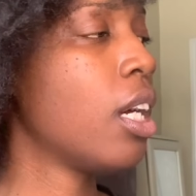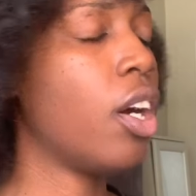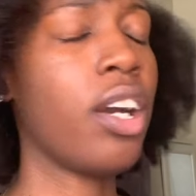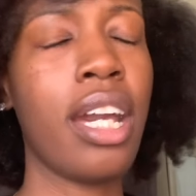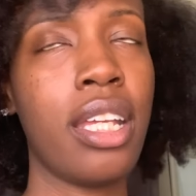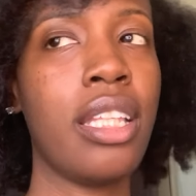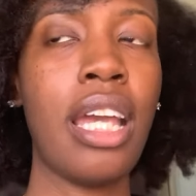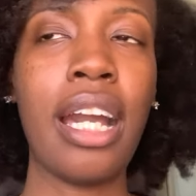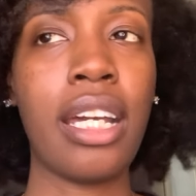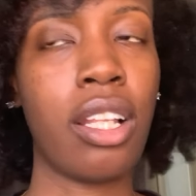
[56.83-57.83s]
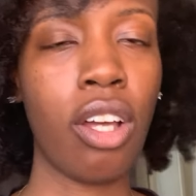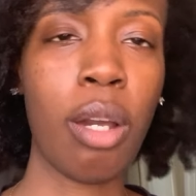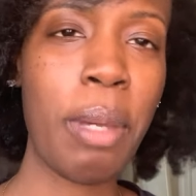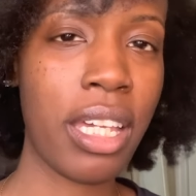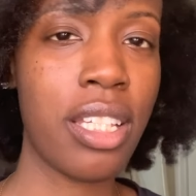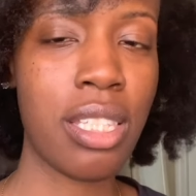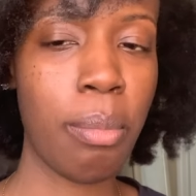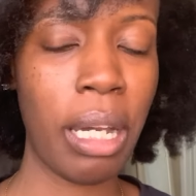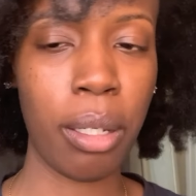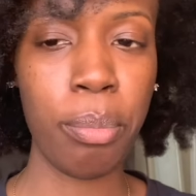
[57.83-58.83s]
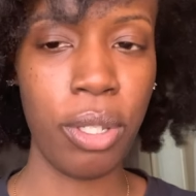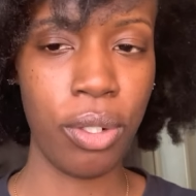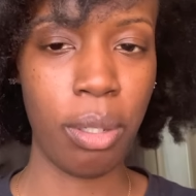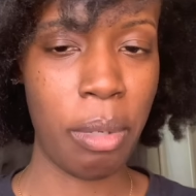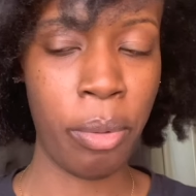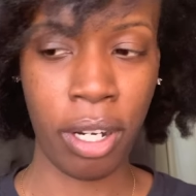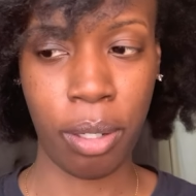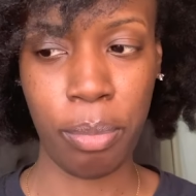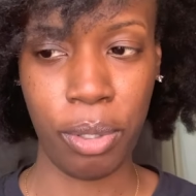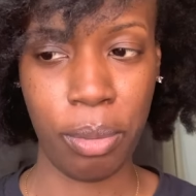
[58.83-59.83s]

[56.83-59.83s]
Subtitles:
Okay, I gotta log back into my computer, my work computer,